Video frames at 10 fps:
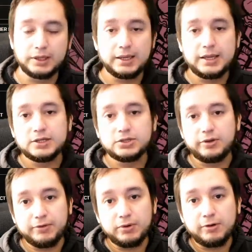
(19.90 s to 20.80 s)
So
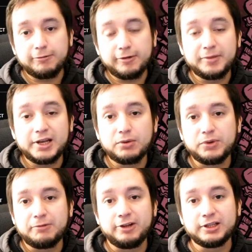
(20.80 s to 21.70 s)
if you're not familiar
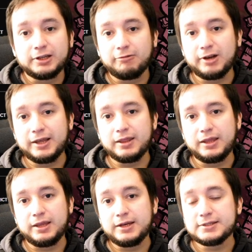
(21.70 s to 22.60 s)
with Filterblade,
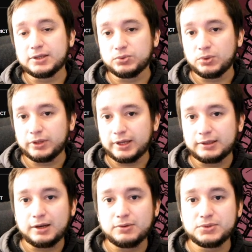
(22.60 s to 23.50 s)
it is a tool that
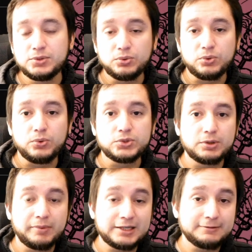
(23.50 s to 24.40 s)
allows you to
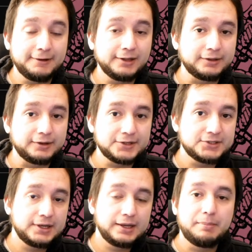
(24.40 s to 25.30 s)
customize filters,
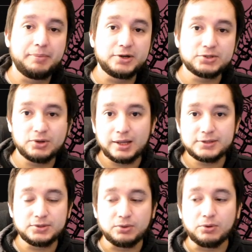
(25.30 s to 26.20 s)

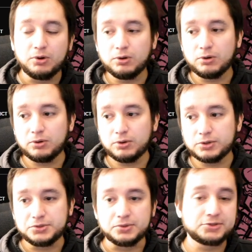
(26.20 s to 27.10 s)
personalize your
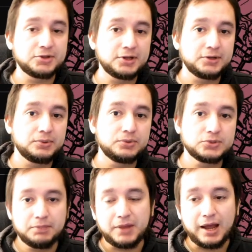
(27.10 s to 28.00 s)
colors, your
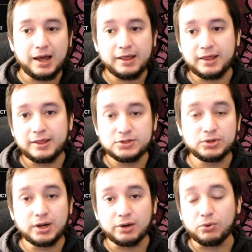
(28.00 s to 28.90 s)
sounds, add
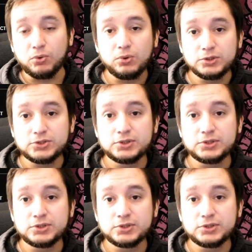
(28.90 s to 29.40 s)
additional rules,